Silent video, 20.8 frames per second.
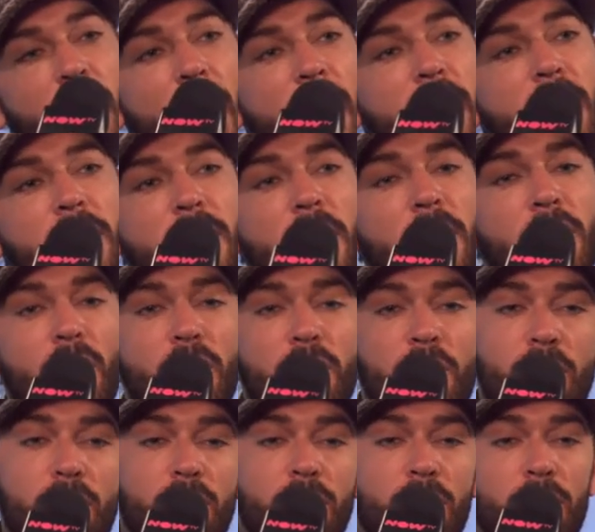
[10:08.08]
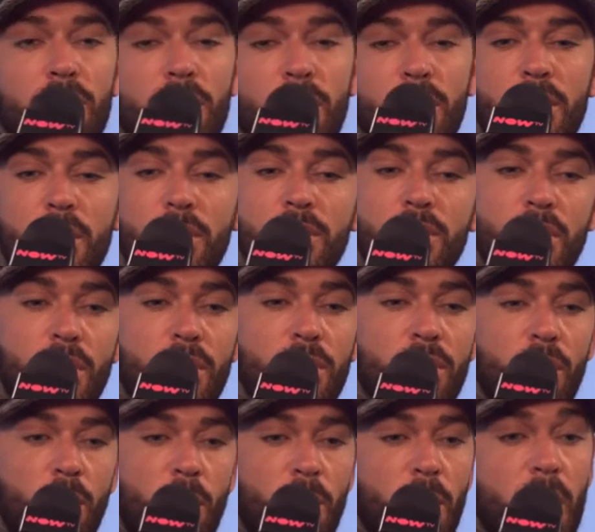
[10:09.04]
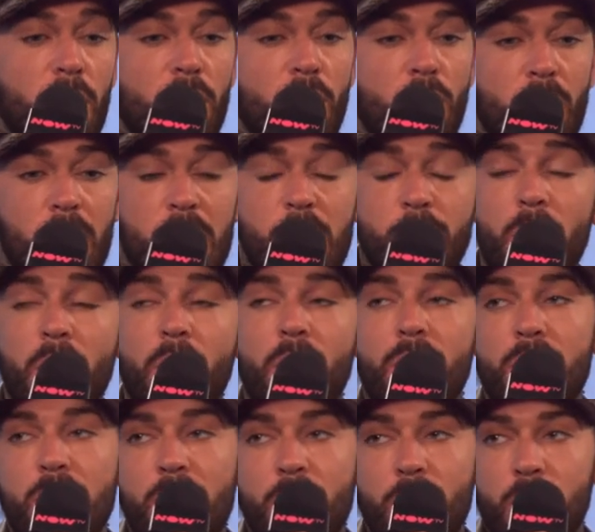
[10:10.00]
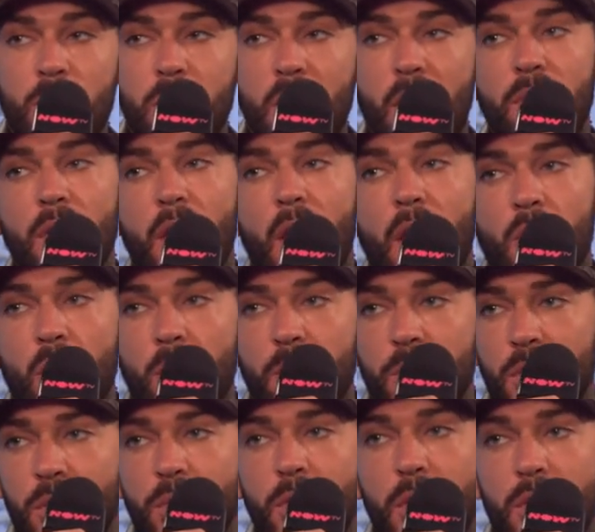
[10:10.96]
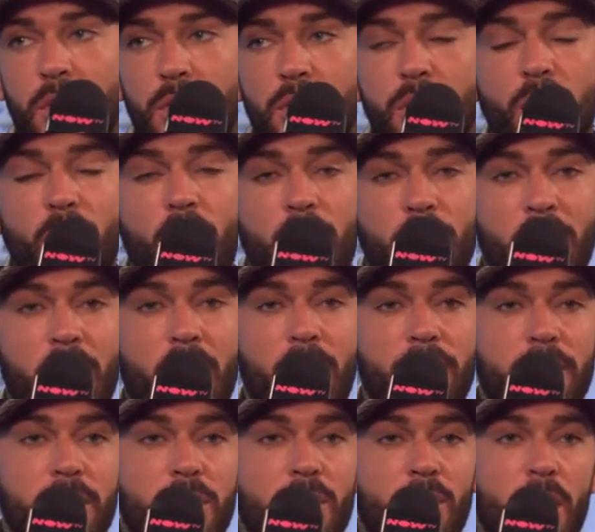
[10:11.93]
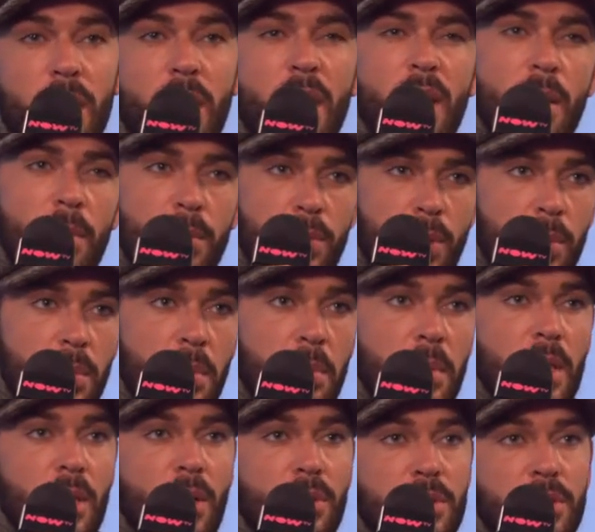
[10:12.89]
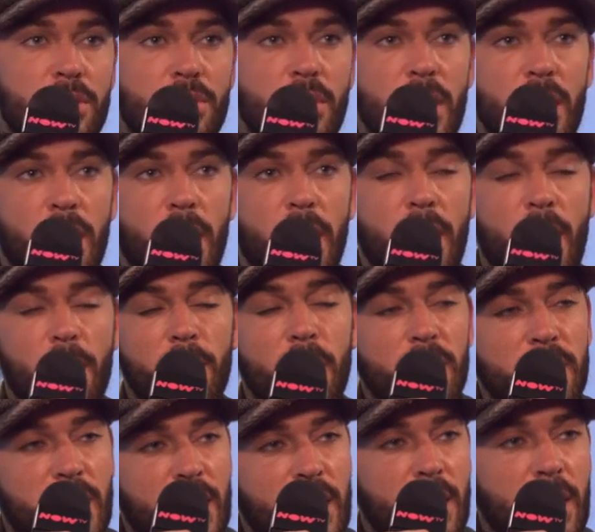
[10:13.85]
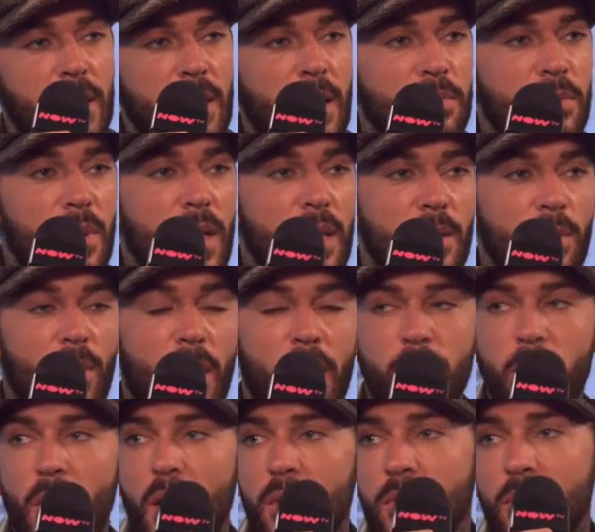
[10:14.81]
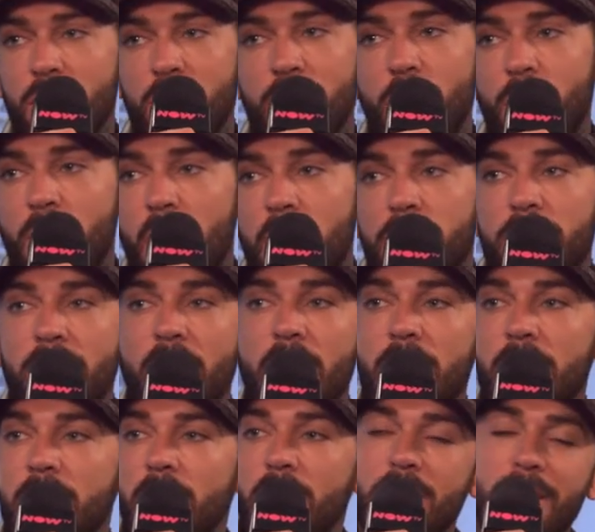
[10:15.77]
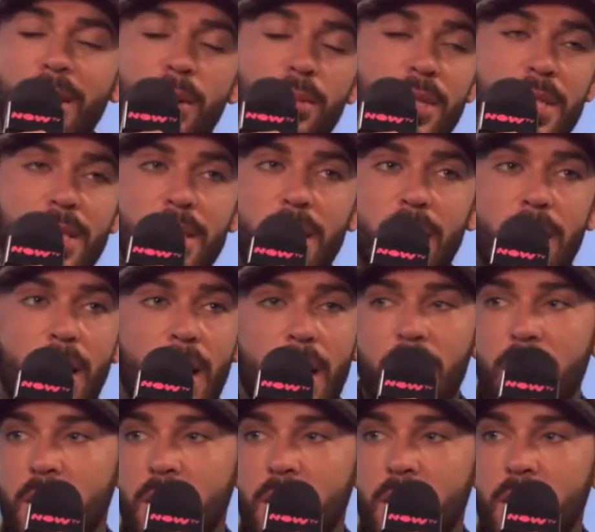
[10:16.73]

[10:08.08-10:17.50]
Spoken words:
Anything that you can do that would be a new experience that you would never get an opportunity to do, I'd be up for doing. Probably not strictly. I mean, I doubt they'd have me anyway, but I've got two left feet. You don't want to see that.